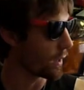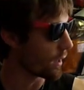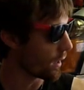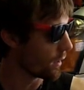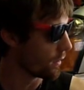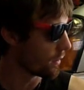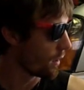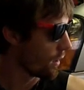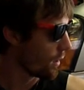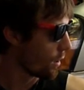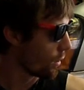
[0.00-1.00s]
because
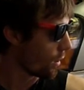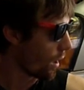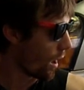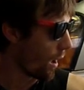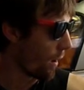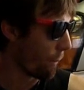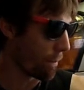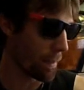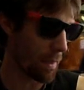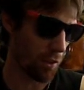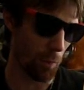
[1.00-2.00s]
um,
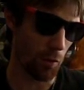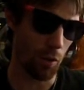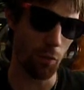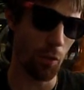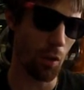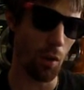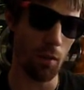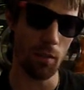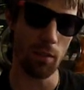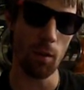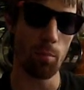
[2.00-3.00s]
especially if you go to the
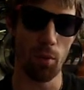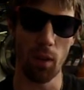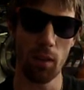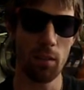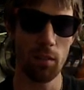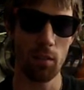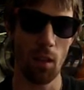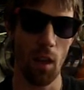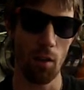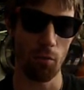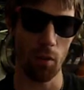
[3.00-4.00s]
same place
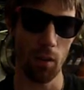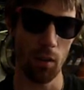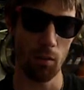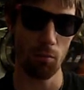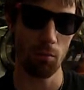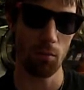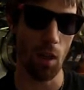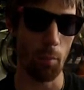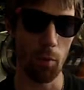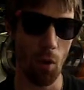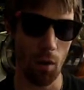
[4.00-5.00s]
every
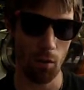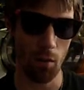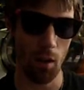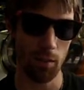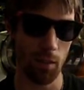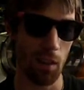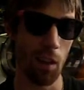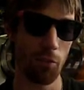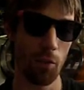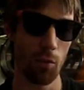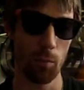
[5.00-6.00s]
time you autocross, like I
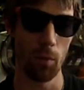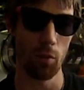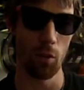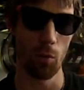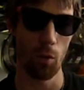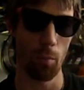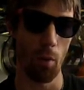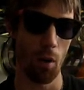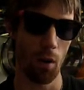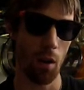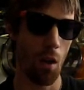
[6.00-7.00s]
feel especially at North
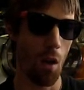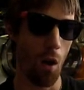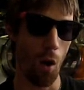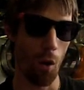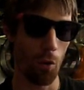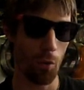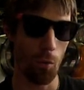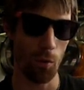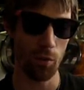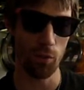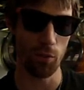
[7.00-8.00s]
Park, all the
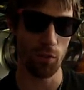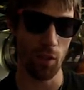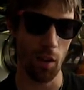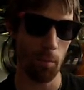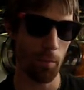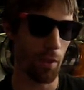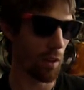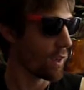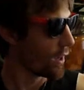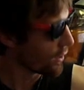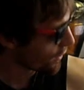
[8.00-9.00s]
courses are set up that
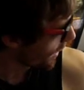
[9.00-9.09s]
you